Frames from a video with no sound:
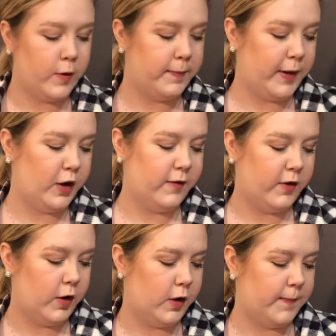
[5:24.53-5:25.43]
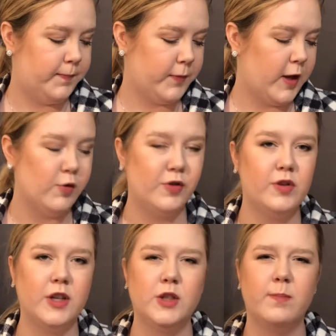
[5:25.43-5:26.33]
beautiful. It was
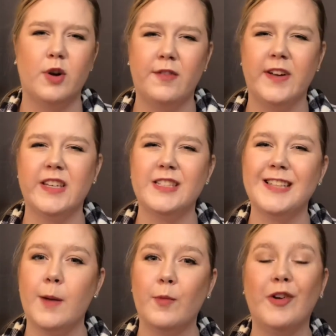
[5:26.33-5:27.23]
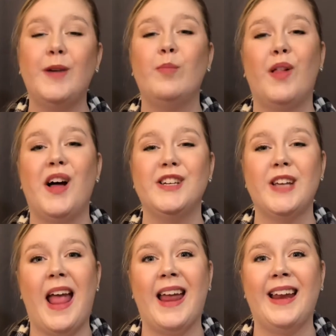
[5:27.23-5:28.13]
such a perfect summery blush,
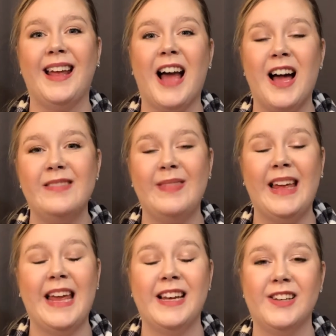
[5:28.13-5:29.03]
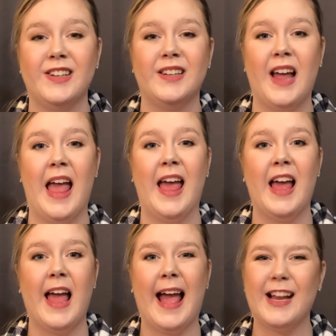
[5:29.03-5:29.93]
and it got me into
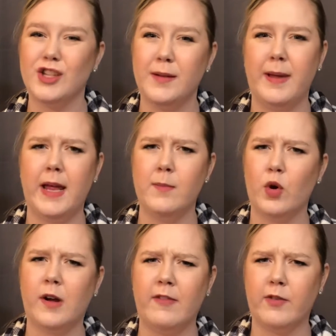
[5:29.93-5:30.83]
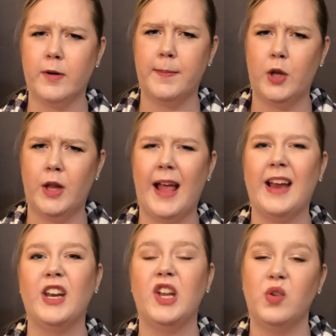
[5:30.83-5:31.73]
actually being more comfortable
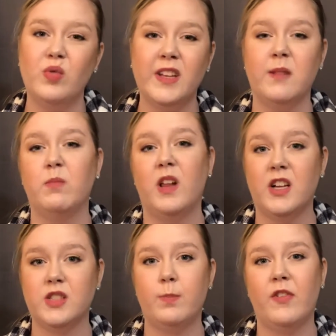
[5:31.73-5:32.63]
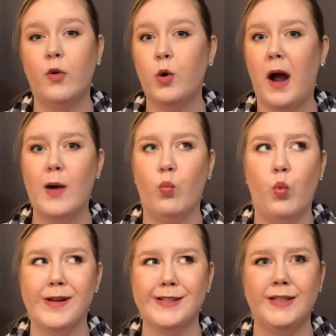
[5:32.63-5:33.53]
and using blush. Before, I
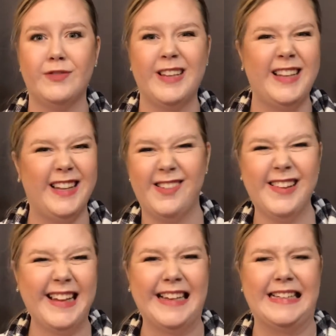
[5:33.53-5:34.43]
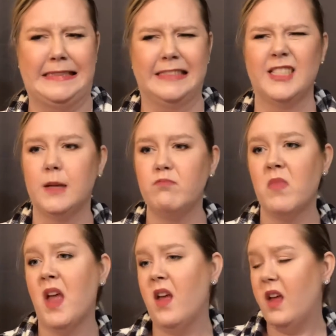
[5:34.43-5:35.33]
wasn't really using it. I was like,
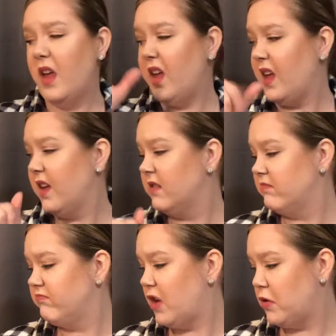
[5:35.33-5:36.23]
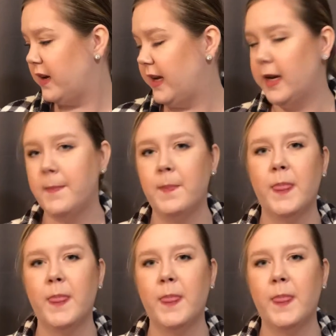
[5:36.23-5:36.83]
eh, don't need it.